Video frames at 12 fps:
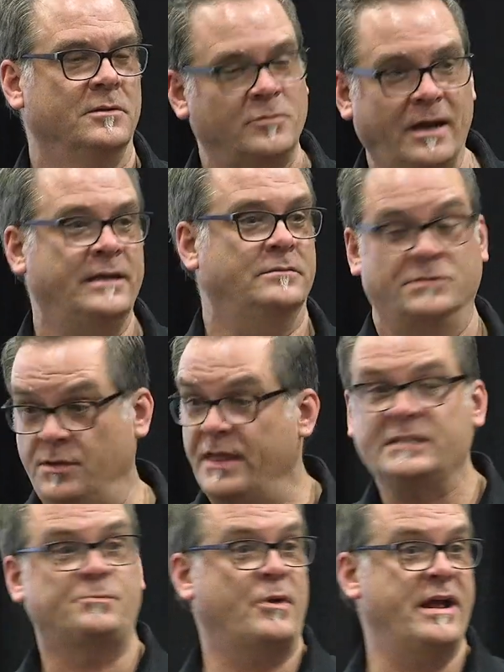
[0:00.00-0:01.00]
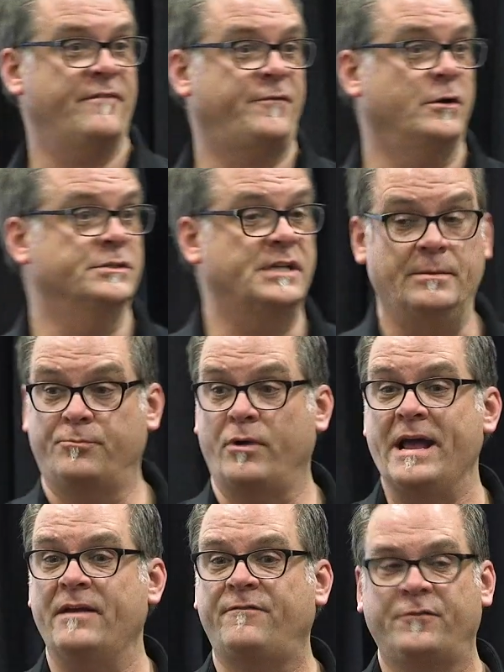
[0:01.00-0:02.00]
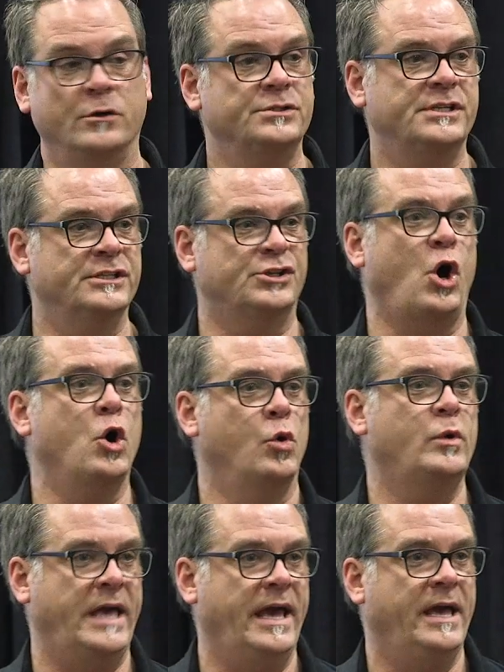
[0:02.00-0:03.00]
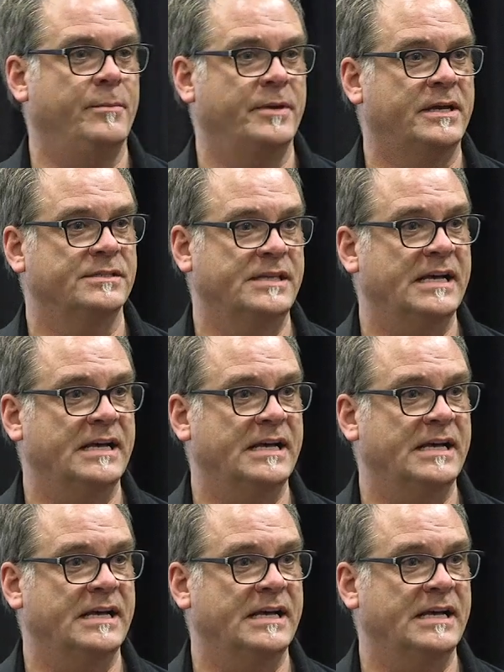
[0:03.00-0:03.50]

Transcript: Great, so that's brand first. And brand first is okay because